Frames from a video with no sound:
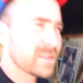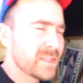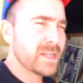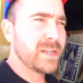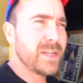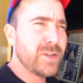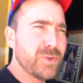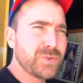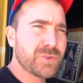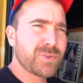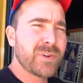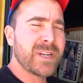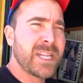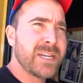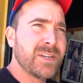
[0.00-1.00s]
the
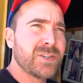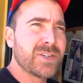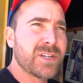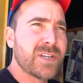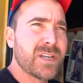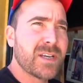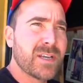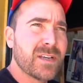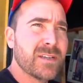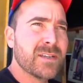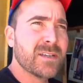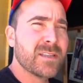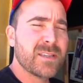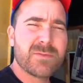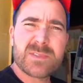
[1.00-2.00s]
Nutri Ninja, I
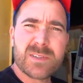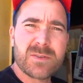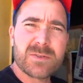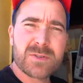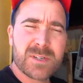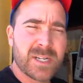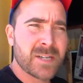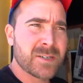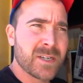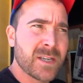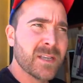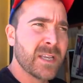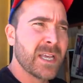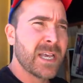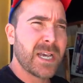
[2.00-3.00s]
think it was a Nutri
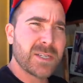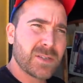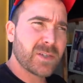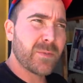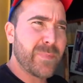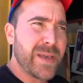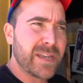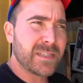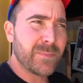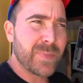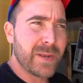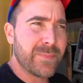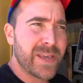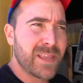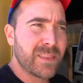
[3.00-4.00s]
Ninja. I took it back to
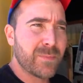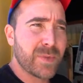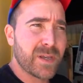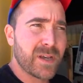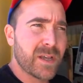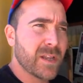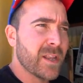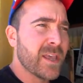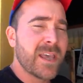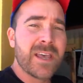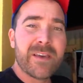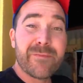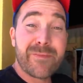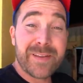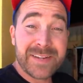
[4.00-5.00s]
Bed Bath and Beyond.
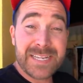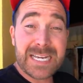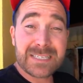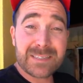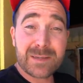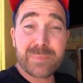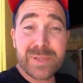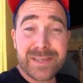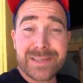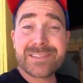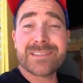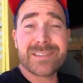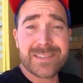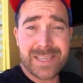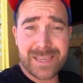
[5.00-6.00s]
Fantastic
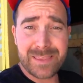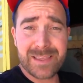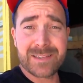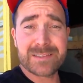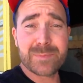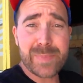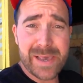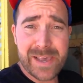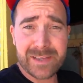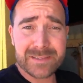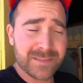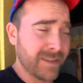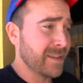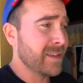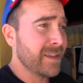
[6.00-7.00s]
place to take things back.
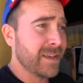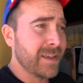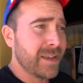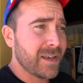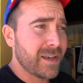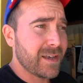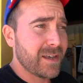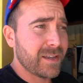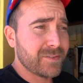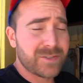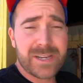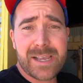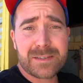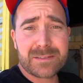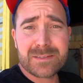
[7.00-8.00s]

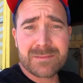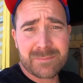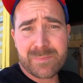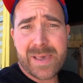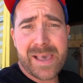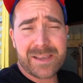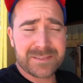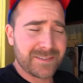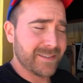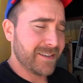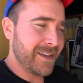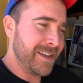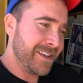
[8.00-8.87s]
Jack's backs.